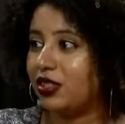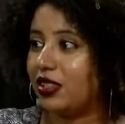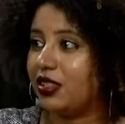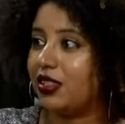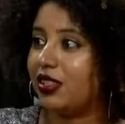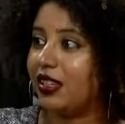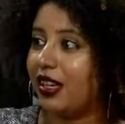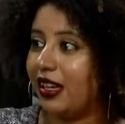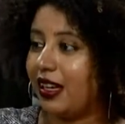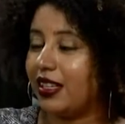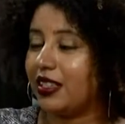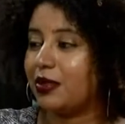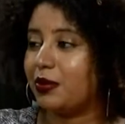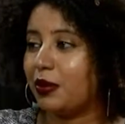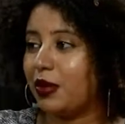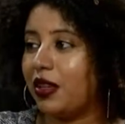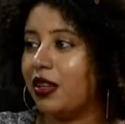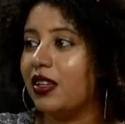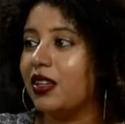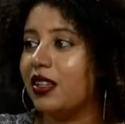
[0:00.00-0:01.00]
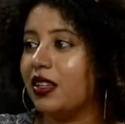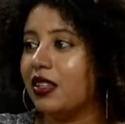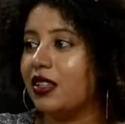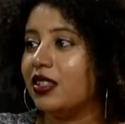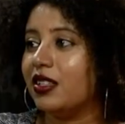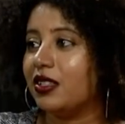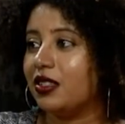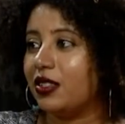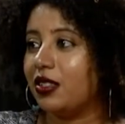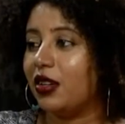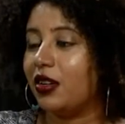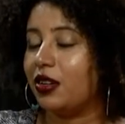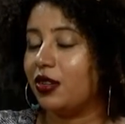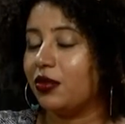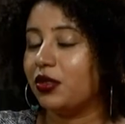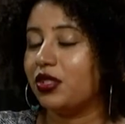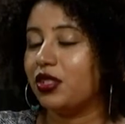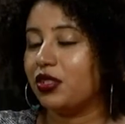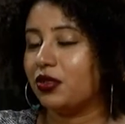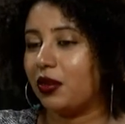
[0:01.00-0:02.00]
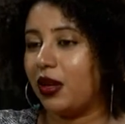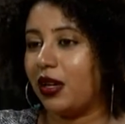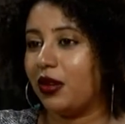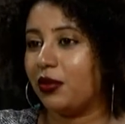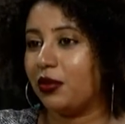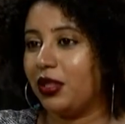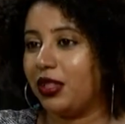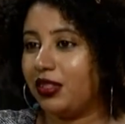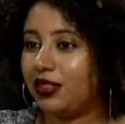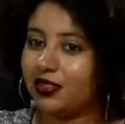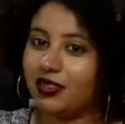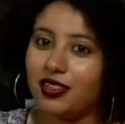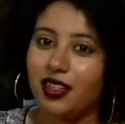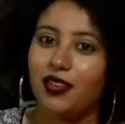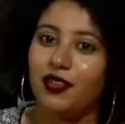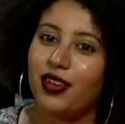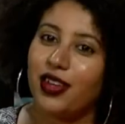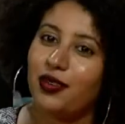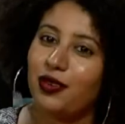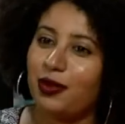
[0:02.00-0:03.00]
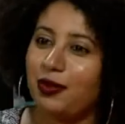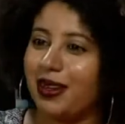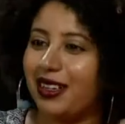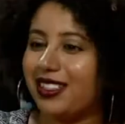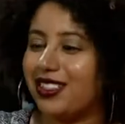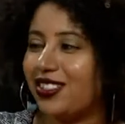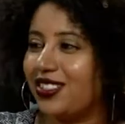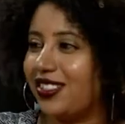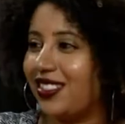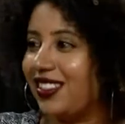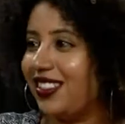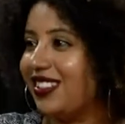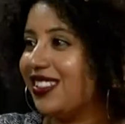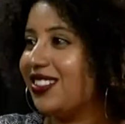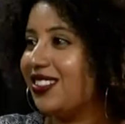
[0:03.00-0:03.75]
to the diaspora. So, which is why we love AWIB actually.